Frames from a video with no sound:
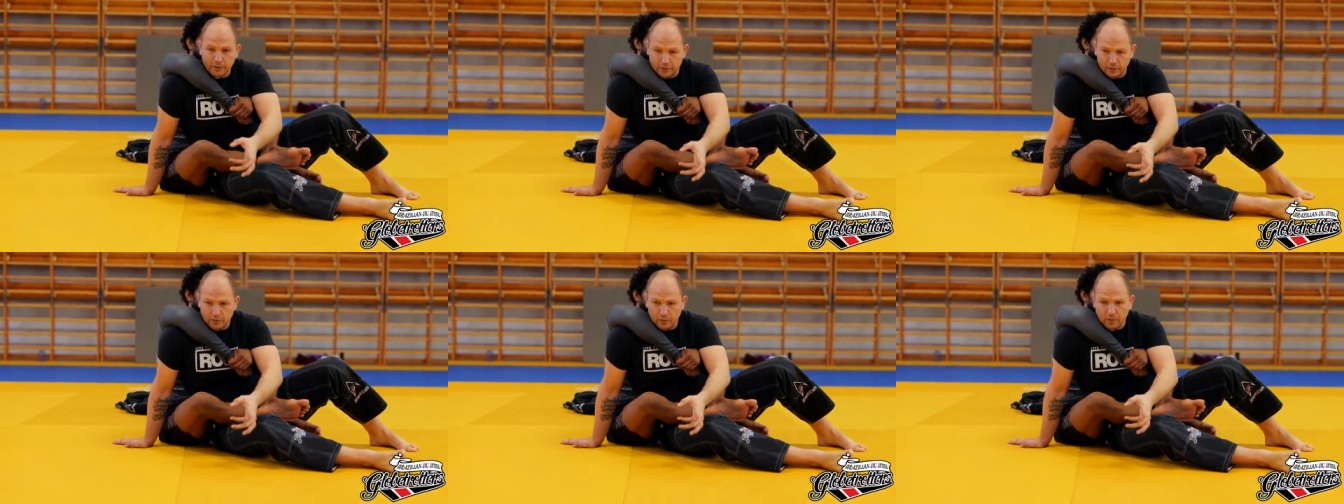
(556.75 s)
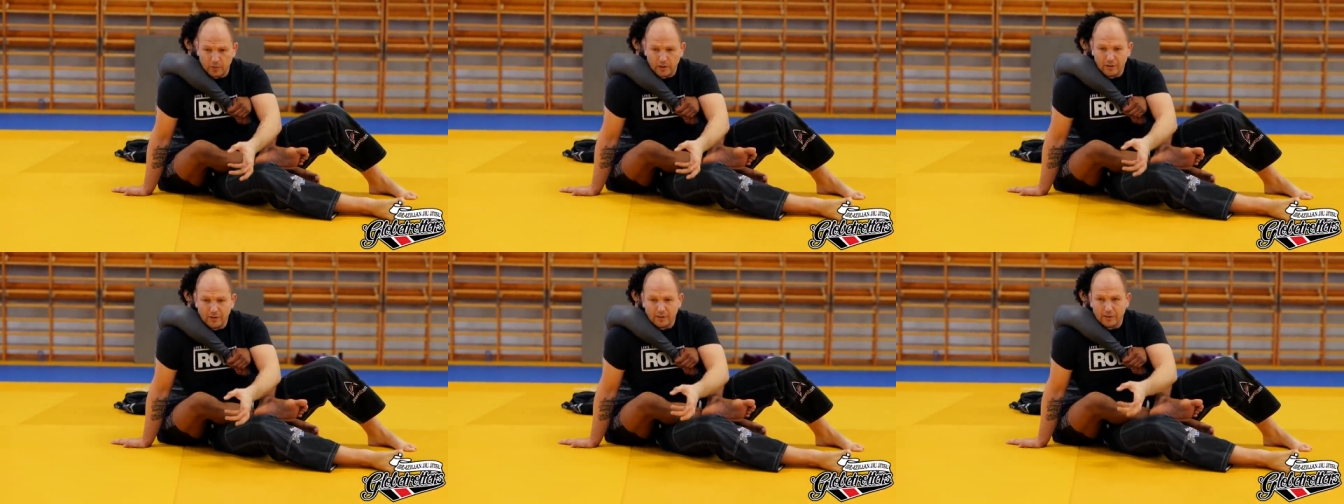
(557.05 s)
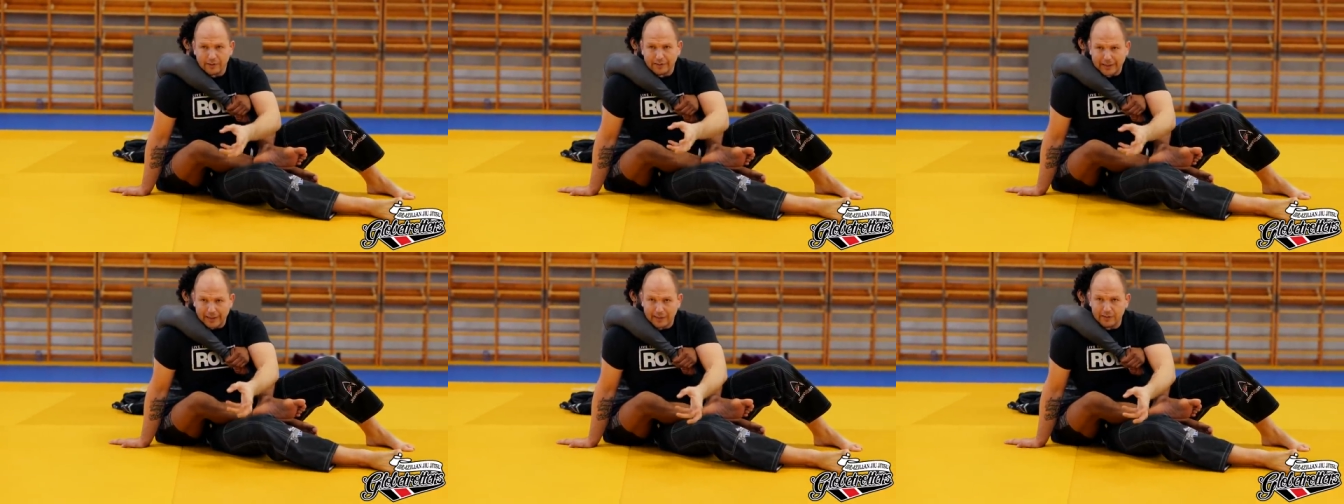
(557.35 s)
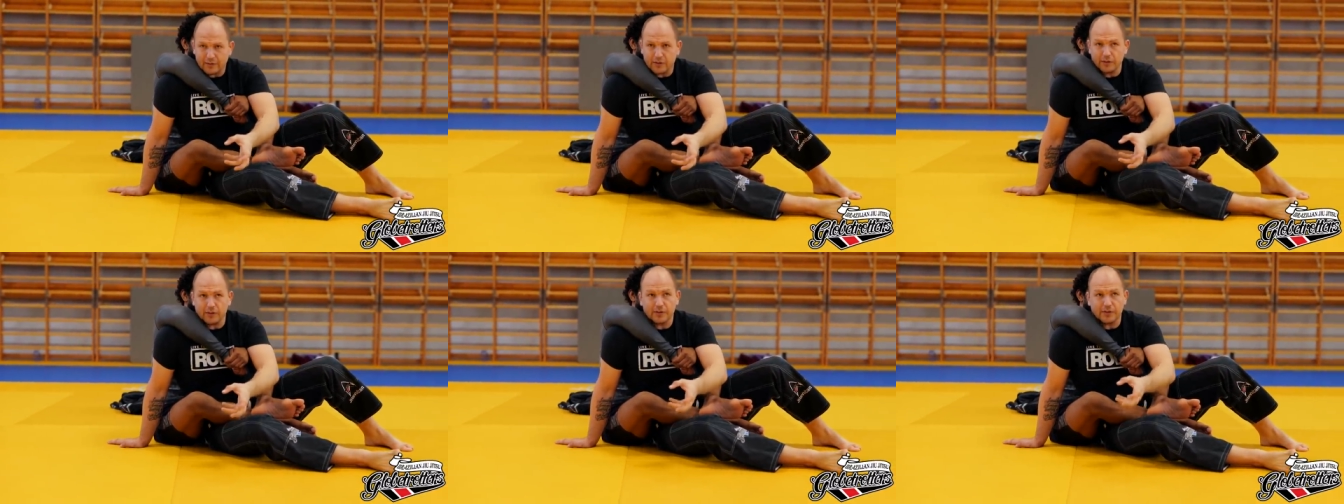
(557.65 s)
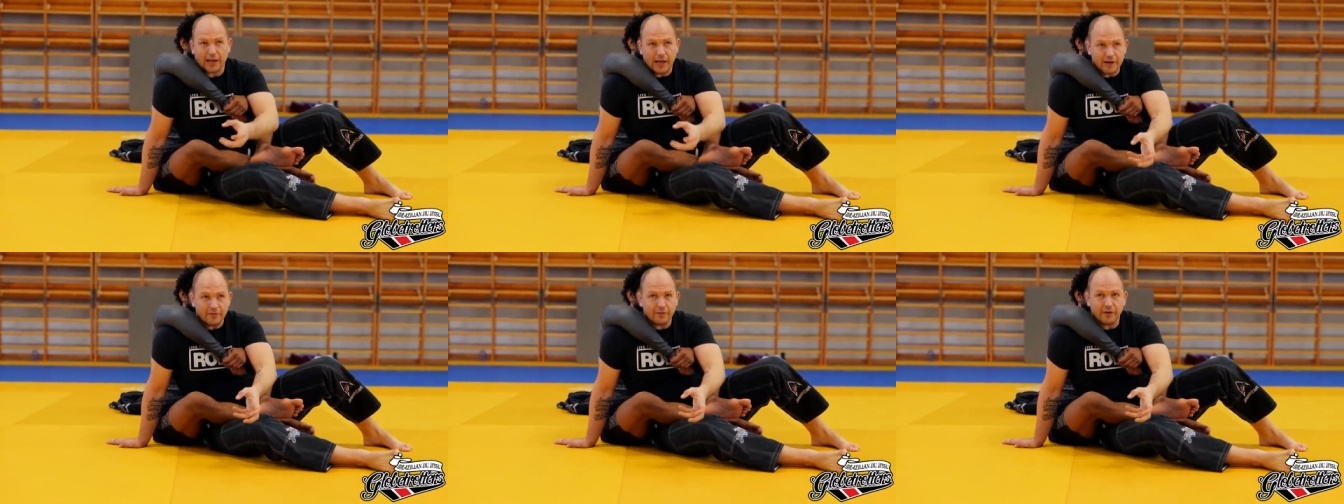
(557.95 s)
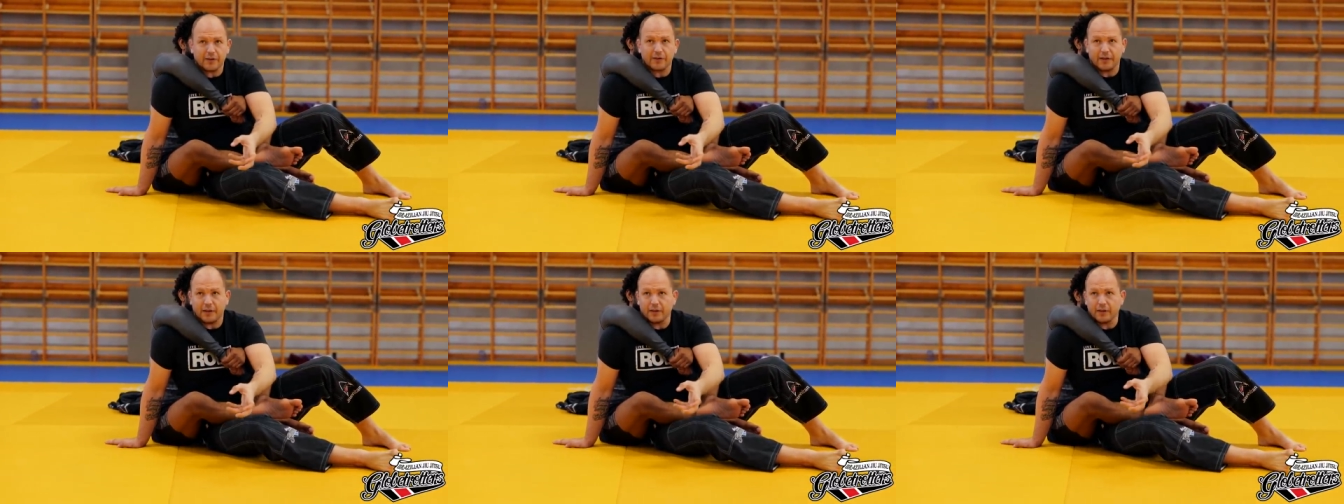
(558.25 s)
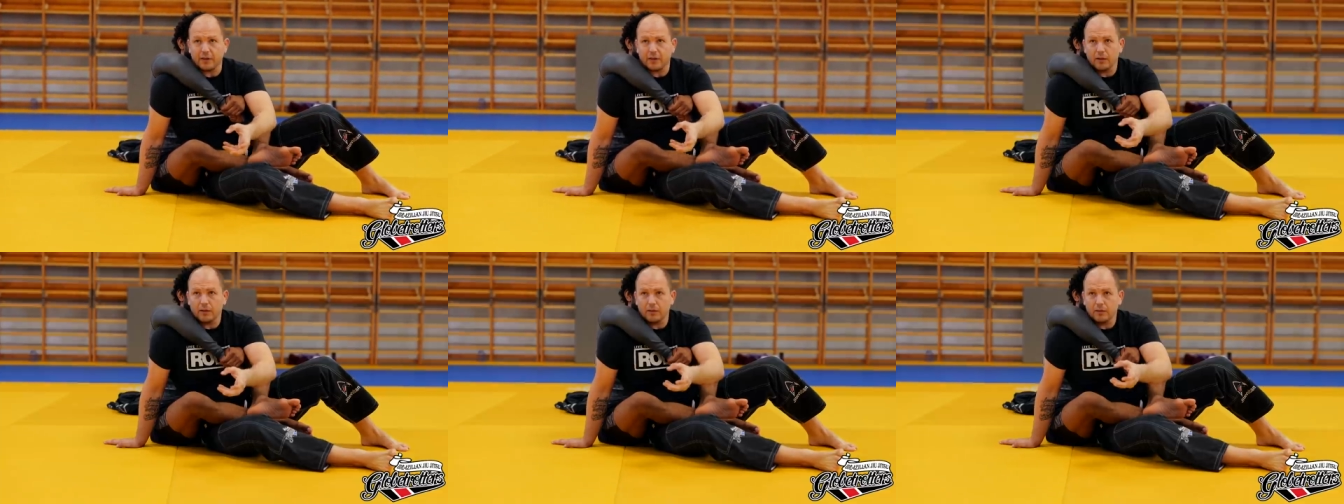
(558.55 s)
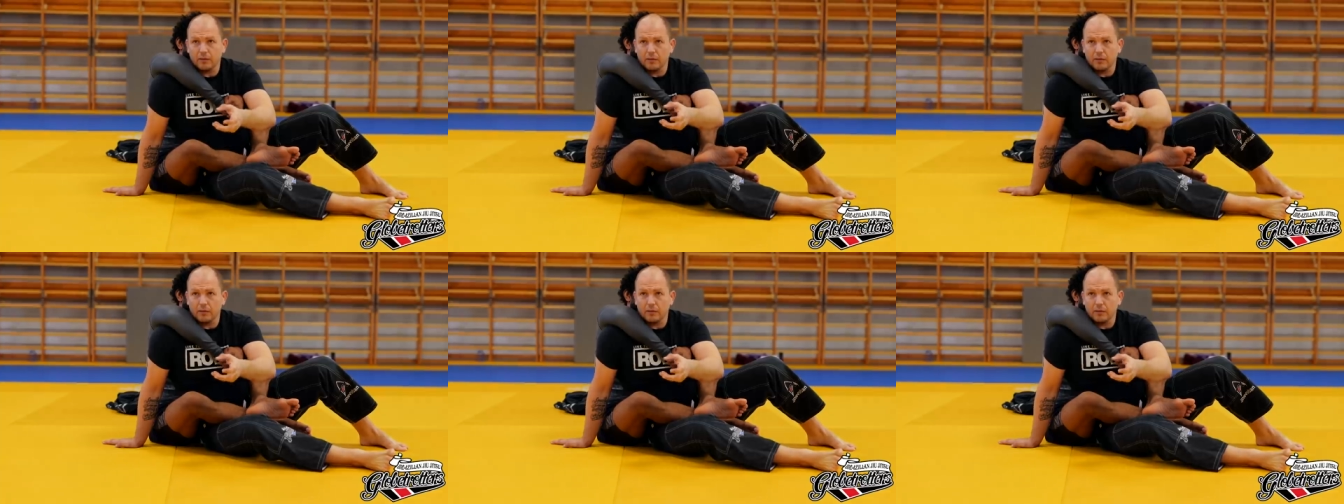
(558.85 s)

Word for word: do cancels everything